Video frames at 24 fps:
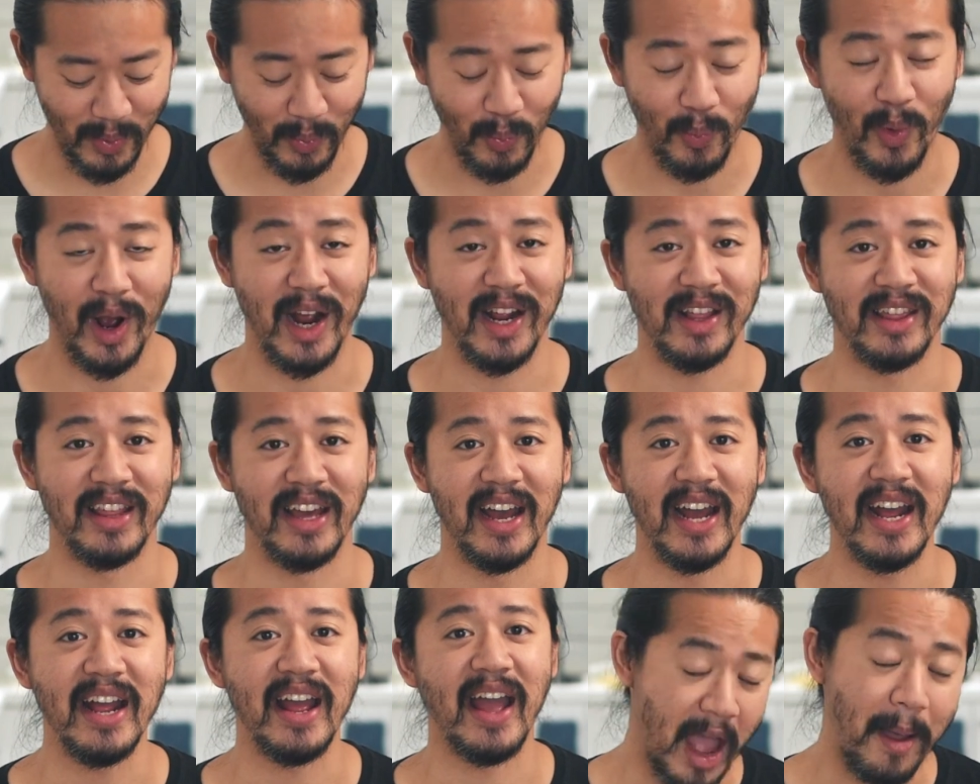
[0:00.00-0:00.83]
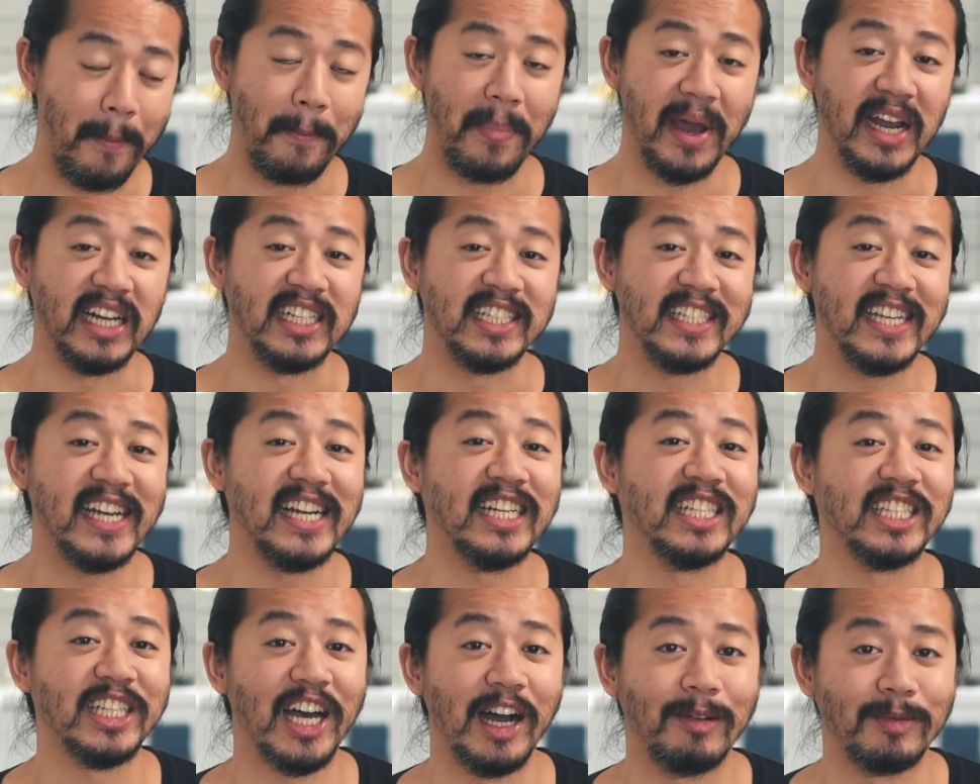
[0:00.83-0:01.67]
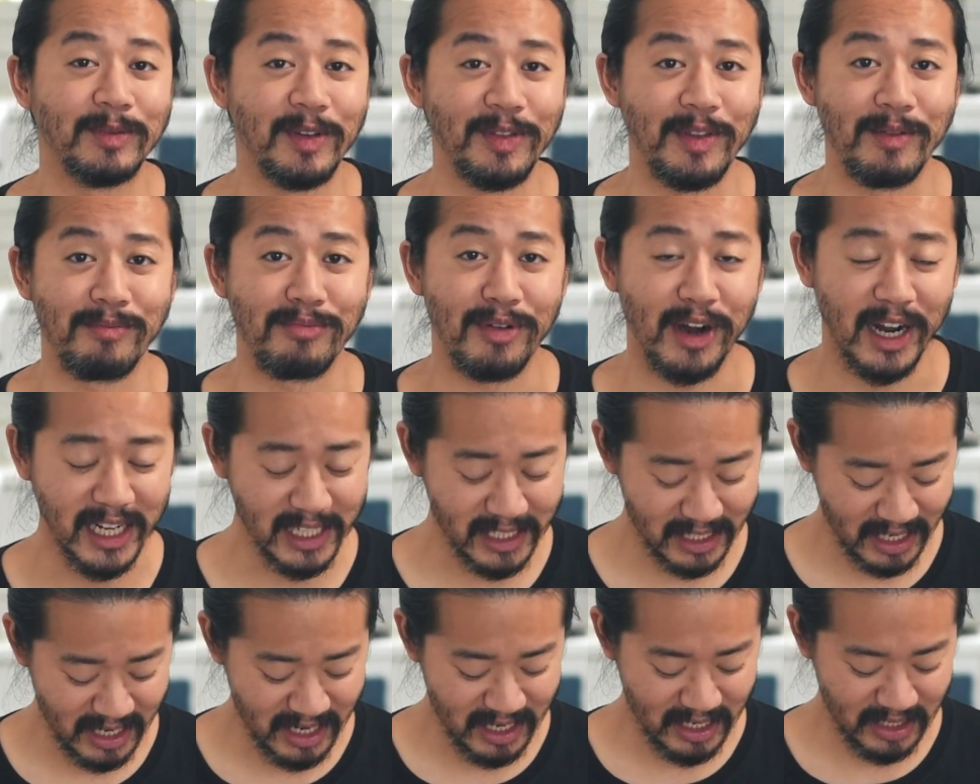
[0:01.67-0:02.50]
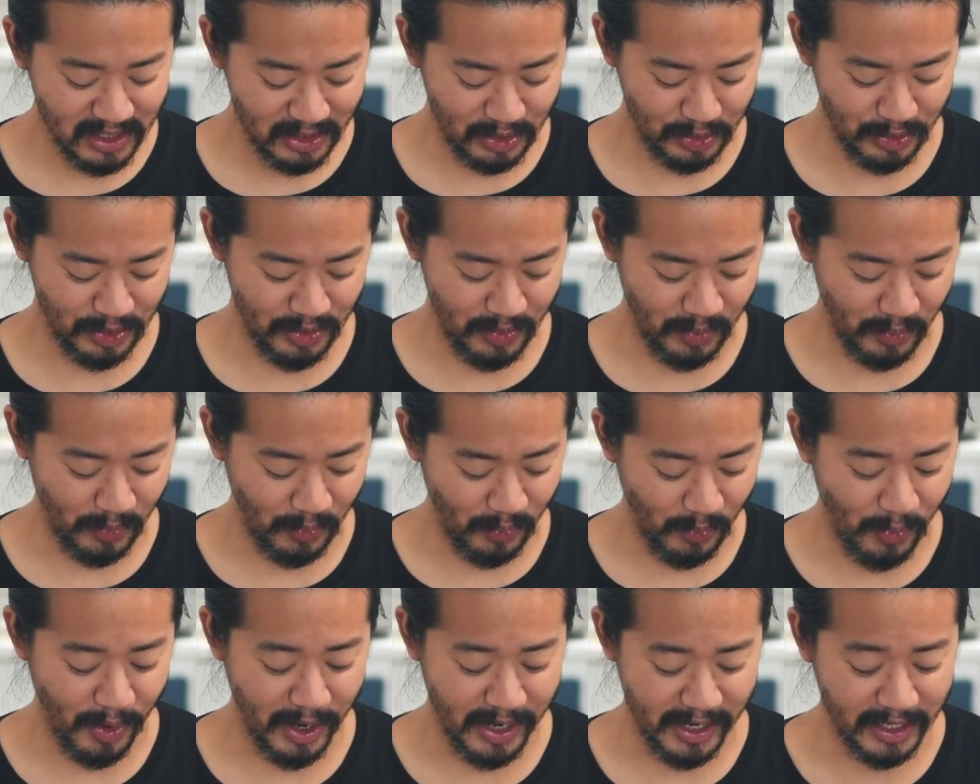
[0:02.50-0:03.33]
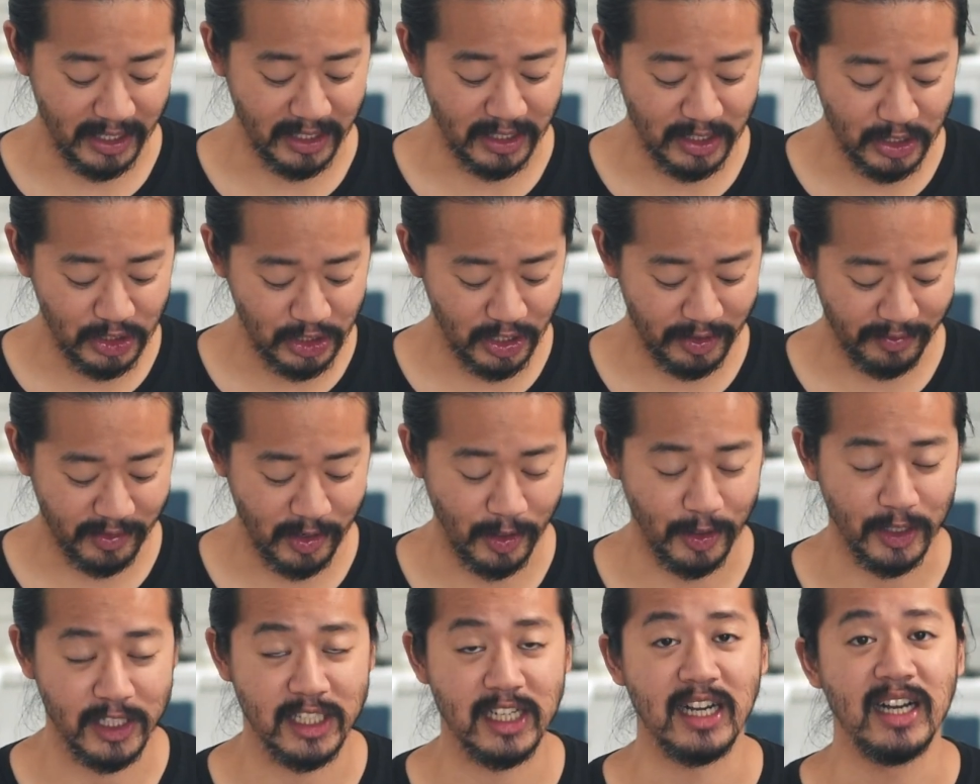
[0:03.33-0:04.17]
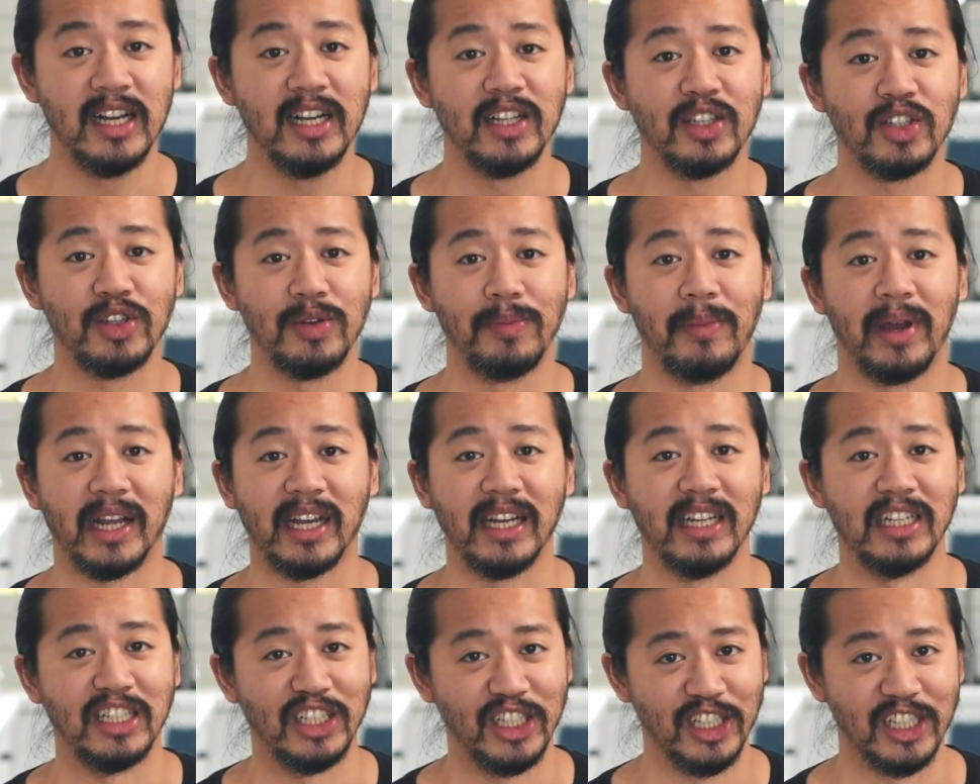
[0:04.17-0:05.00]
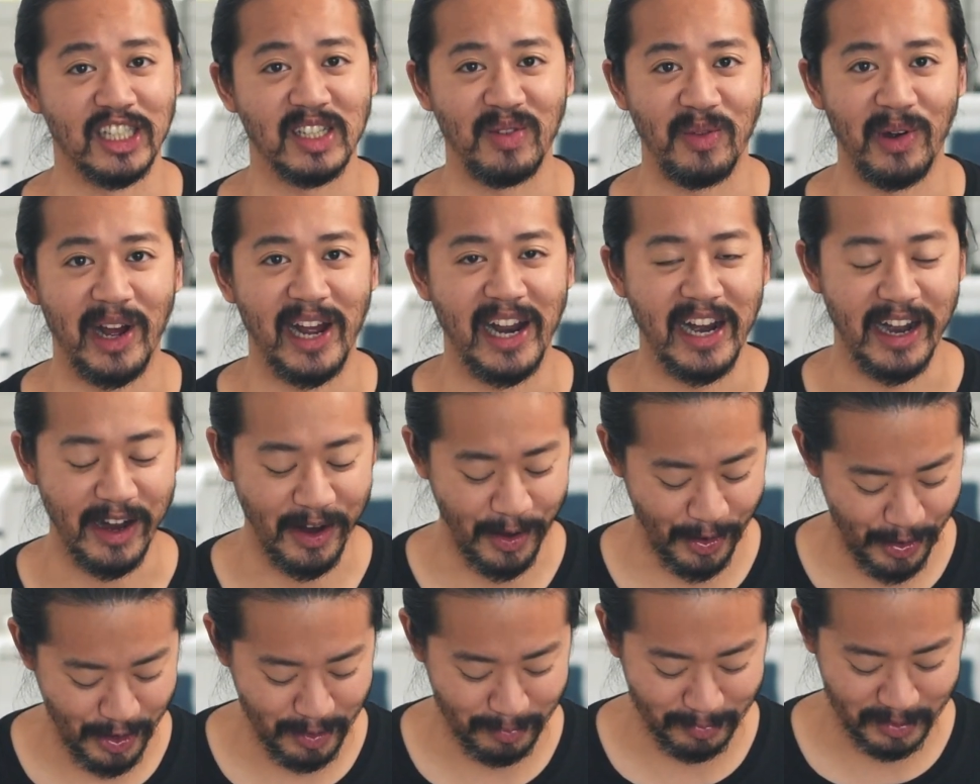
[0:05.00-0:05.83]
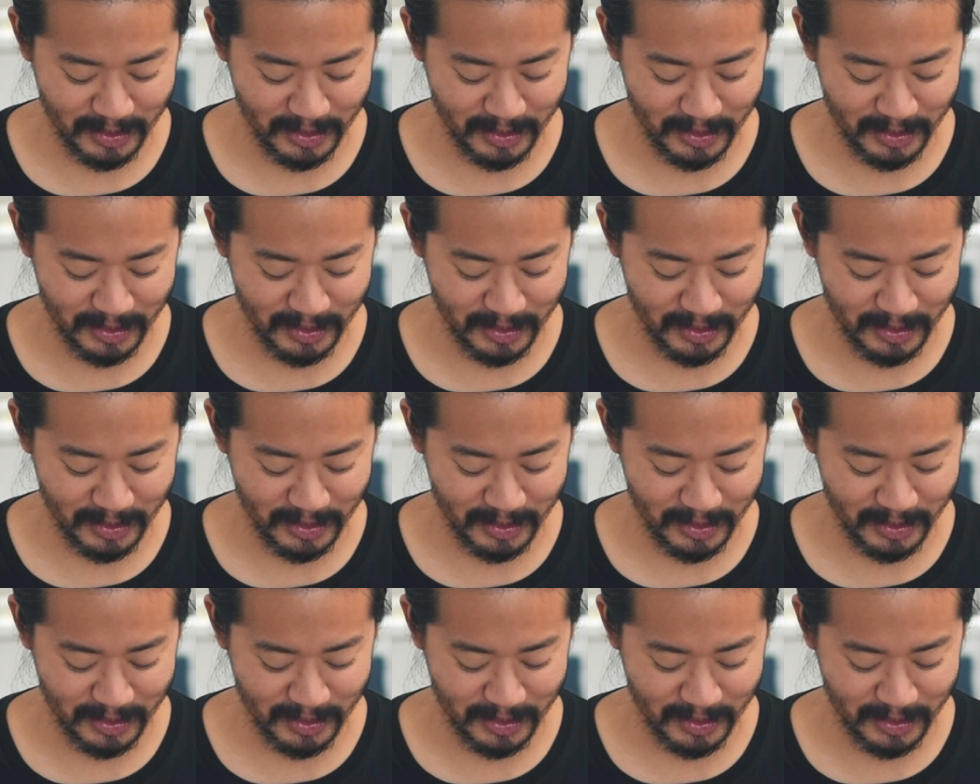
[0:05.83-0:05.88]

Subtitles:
wait there, and pay 10 times of the price to what it should have cost to make it just right at home.